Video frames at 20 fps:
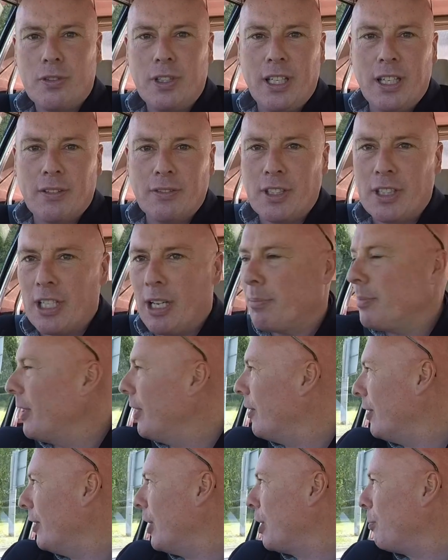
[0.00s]
really have the top
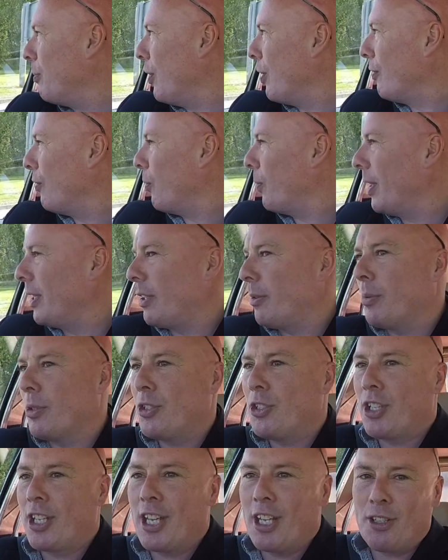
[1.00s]
down in this beautiful weather, but
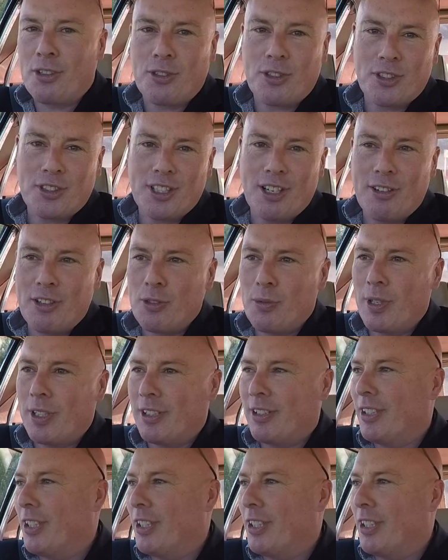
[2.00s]
you can't trust Irish weather.